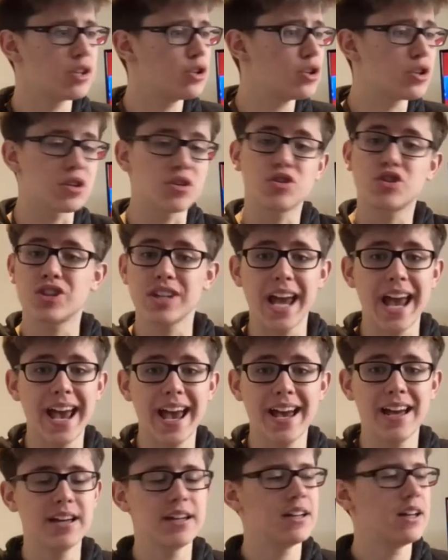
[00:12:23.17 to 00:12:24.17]
You can
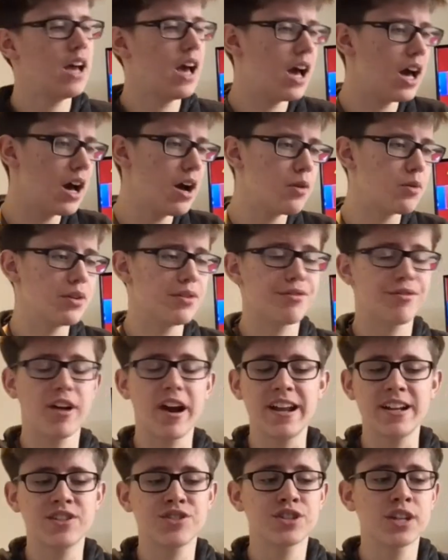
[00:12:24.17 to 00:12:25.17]
share with
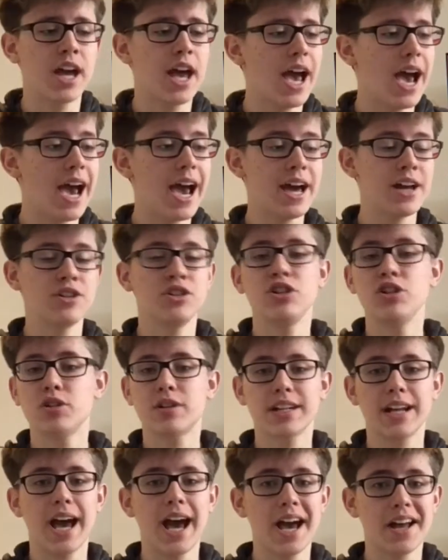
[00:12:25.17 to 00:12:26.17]
friends, and you
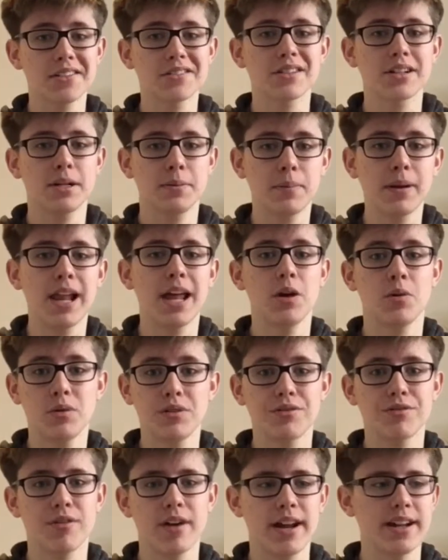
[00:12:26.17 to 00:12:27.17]
can actually play
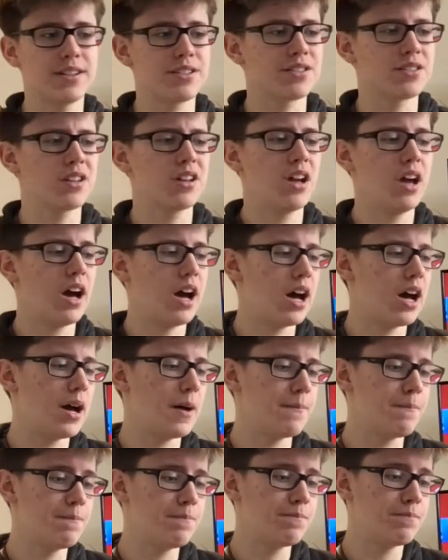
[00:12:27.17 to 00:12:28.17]
with friends
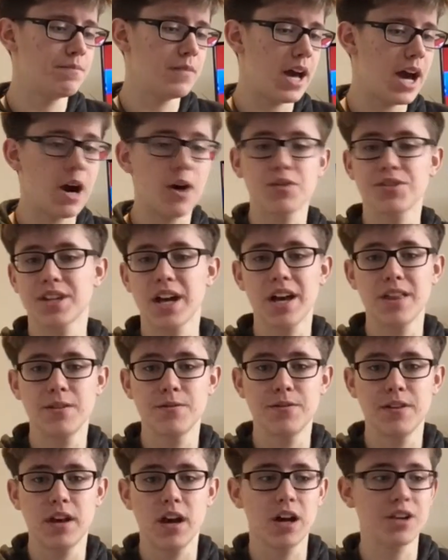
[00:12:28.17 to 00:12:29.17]
outside the
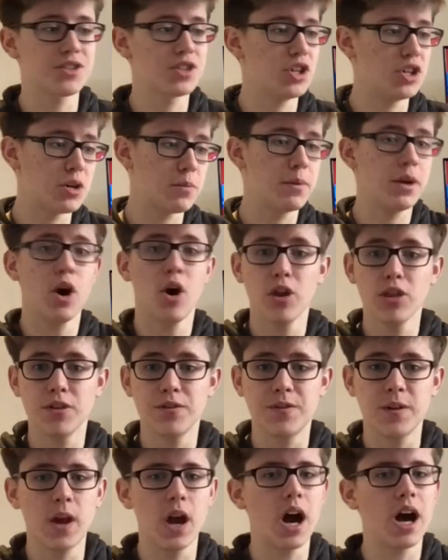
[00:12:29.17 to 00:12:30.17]
VR. So you could be on the
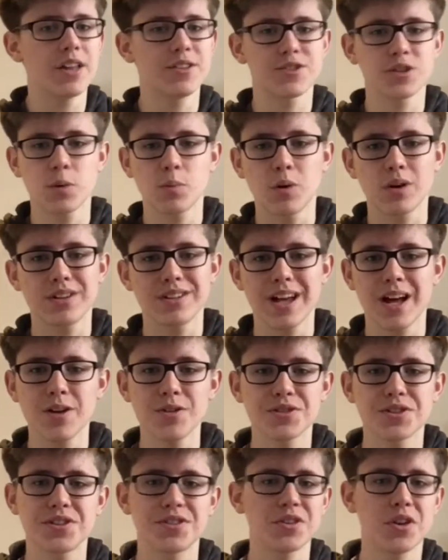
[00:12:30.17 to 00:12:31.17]
VR and someone
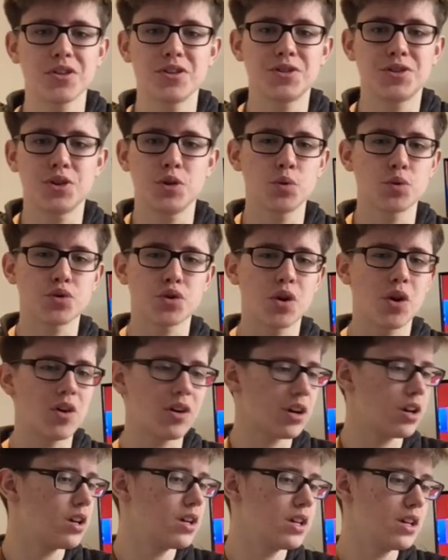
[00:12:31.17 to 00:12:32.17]
else is on the DualShock,
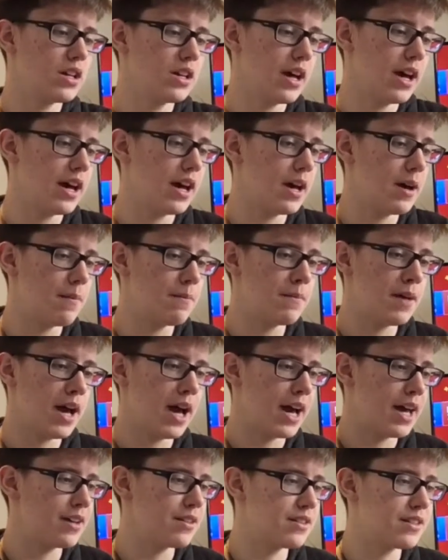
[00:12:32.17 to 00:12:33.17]

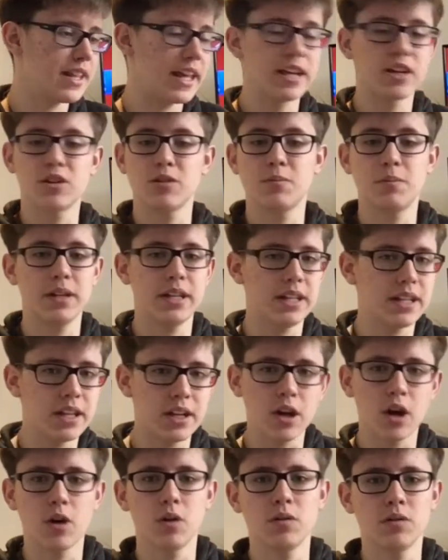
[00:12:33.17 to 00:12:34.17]
and they could
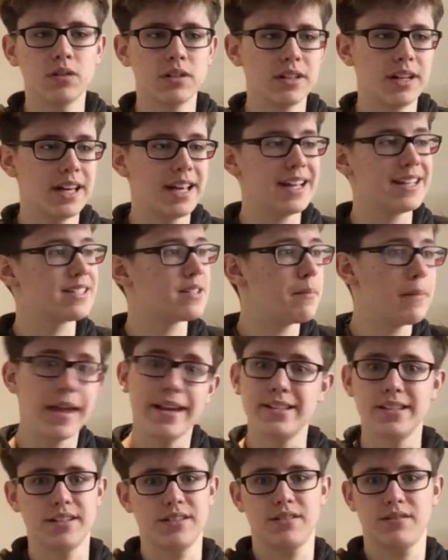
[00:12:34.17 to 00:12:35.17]
be, it's
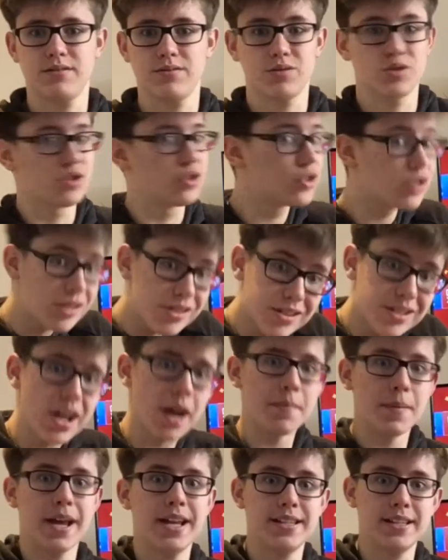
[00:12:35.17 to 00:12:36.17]
amazing. Just
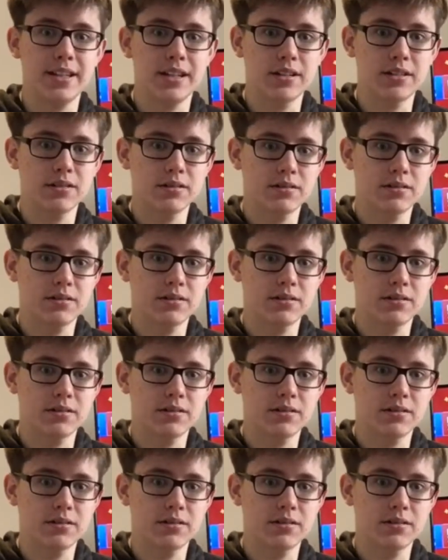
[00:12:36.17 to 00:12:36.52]
amazing.